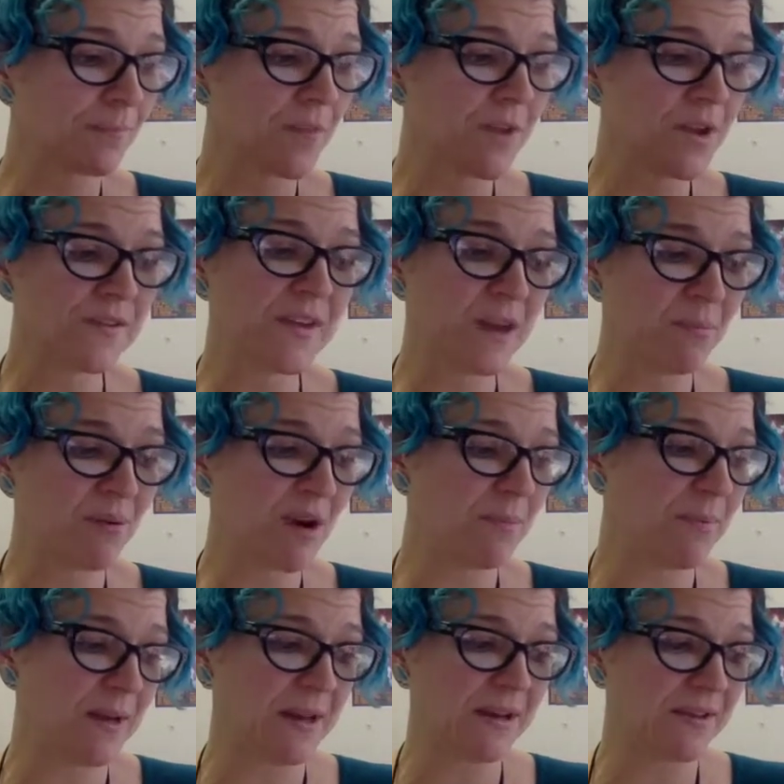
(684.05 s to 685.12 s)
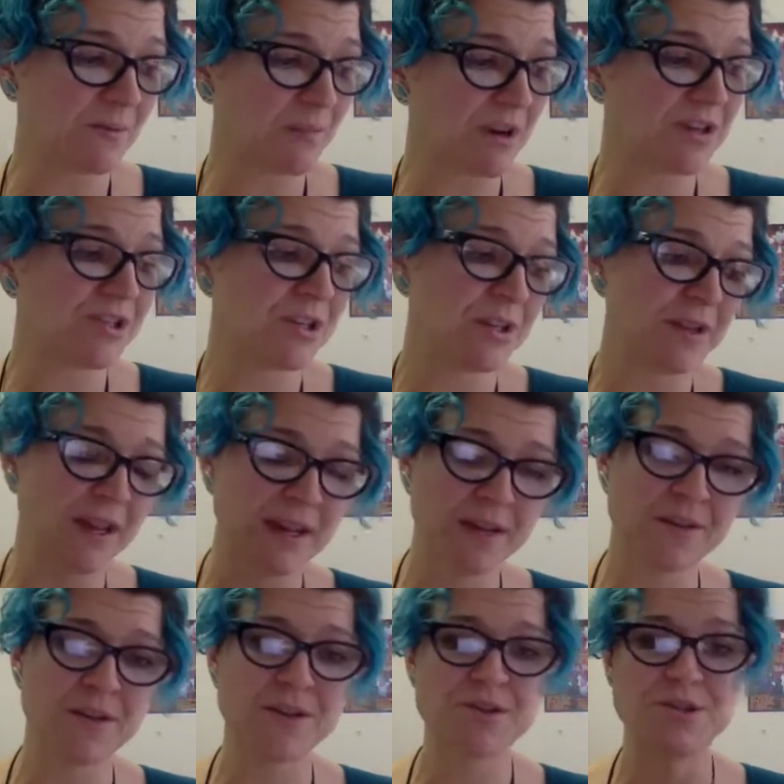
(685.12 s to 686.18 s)
Using appropriate expression,
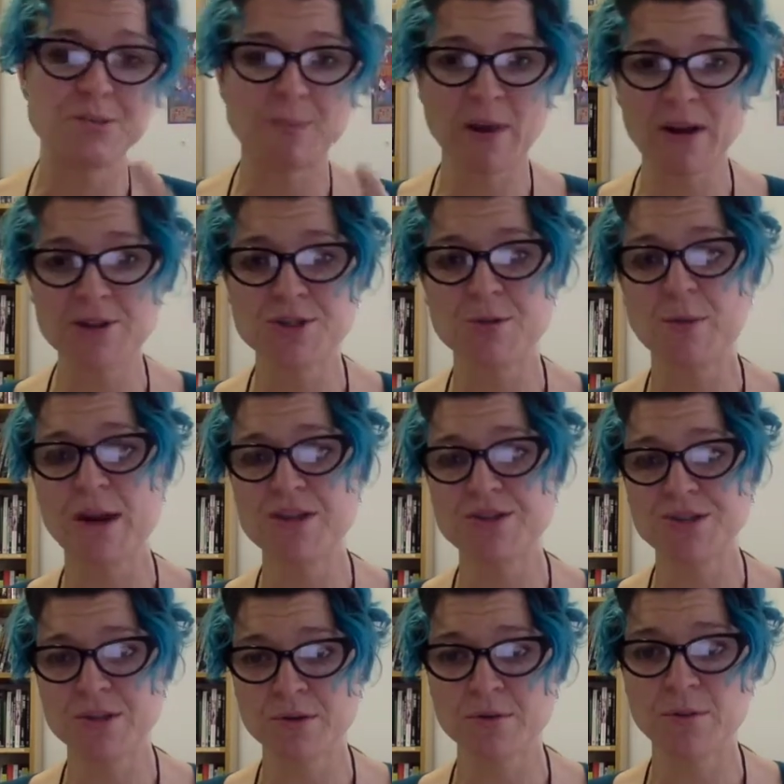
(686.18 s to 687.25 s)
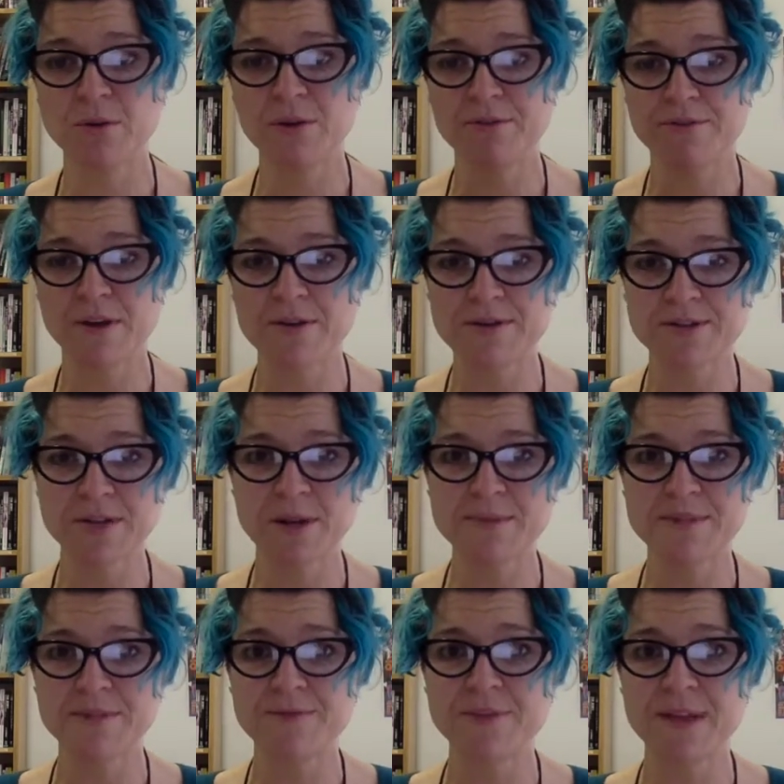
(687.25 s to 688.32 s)
English, punctuation, all of those
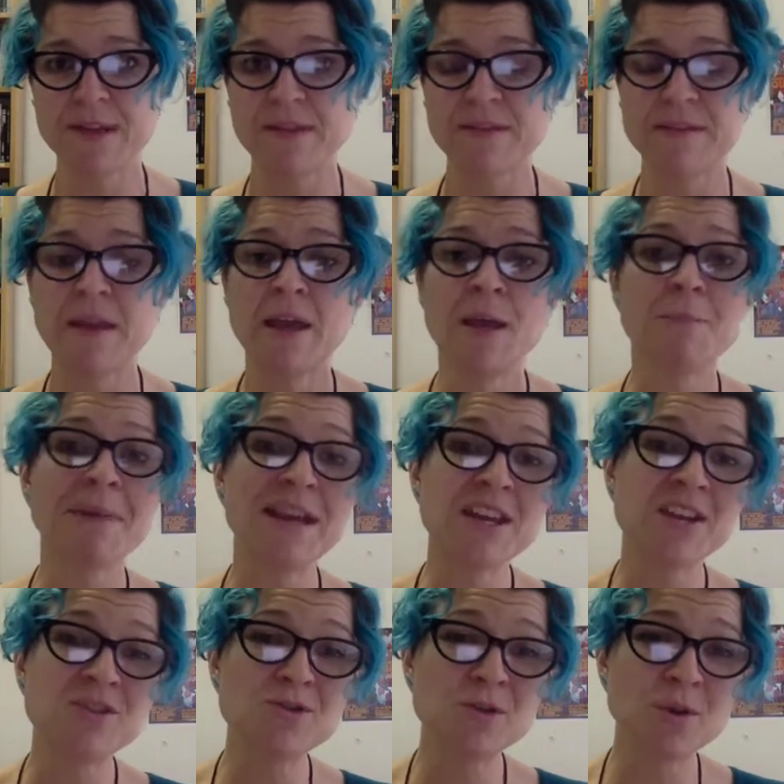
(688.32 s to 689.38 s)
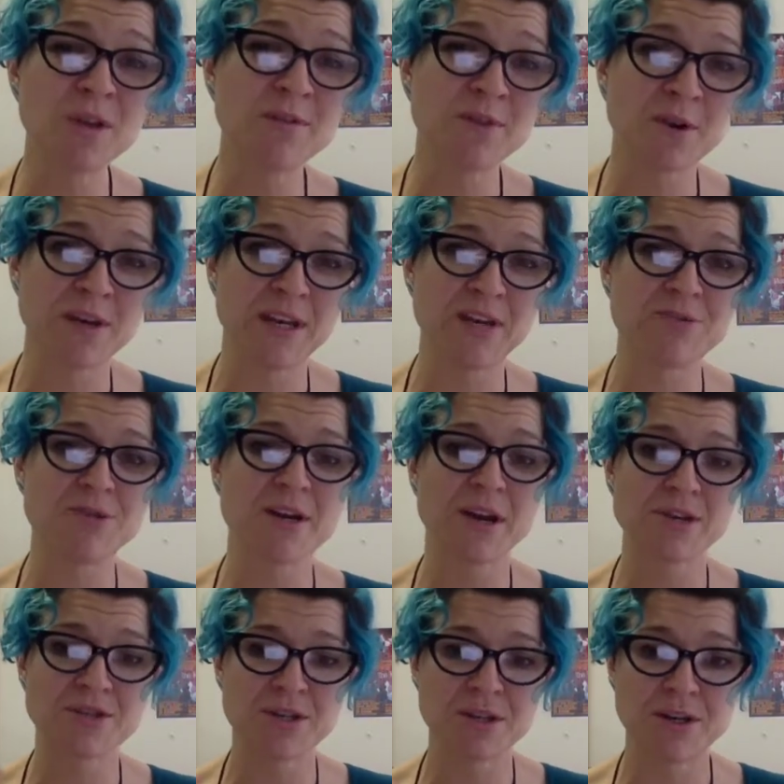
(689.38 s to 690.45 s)
types of things, making sure you've got an
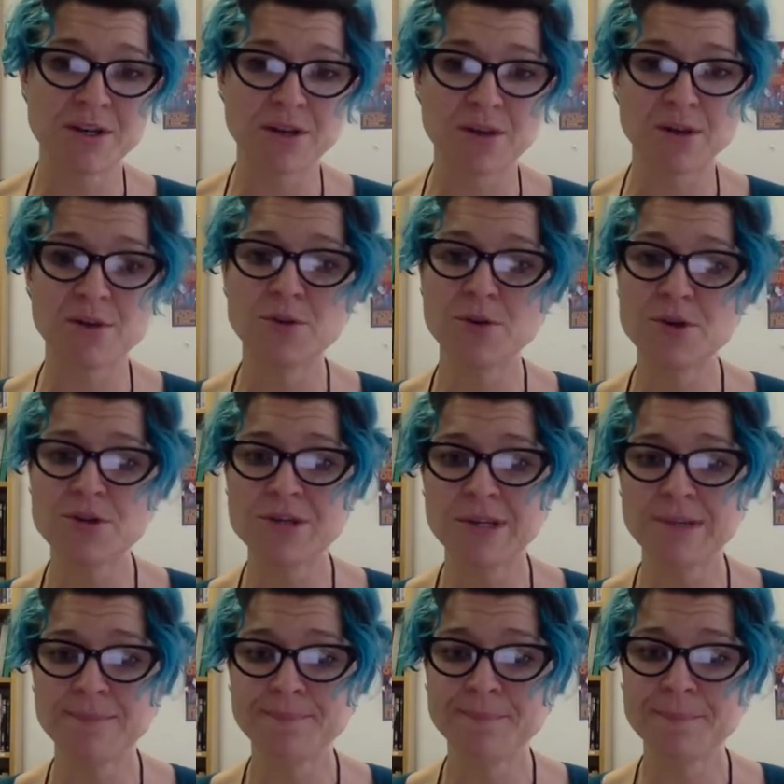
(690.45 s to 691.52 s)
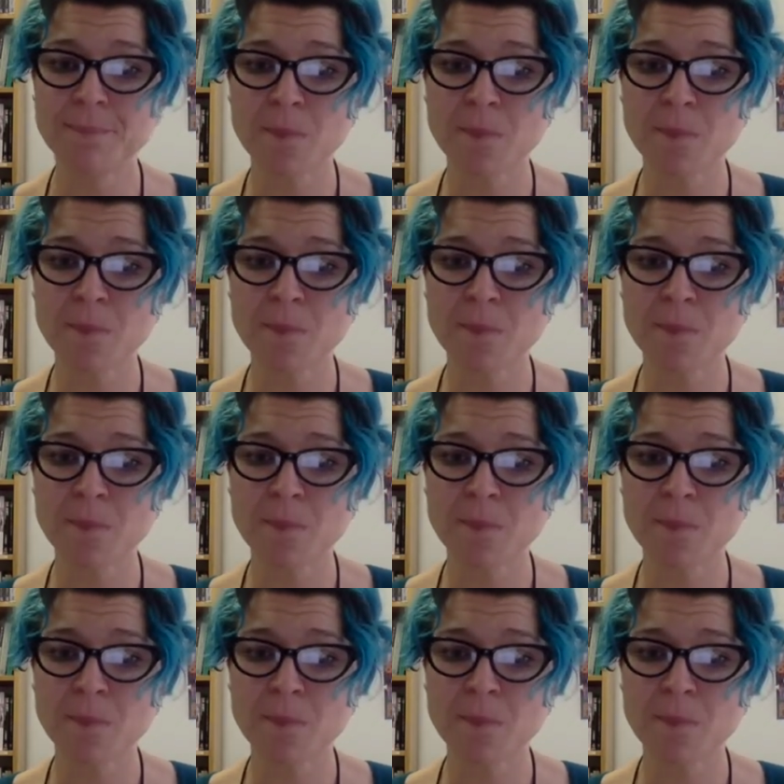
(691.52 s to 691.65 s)
introduction and a conclusion,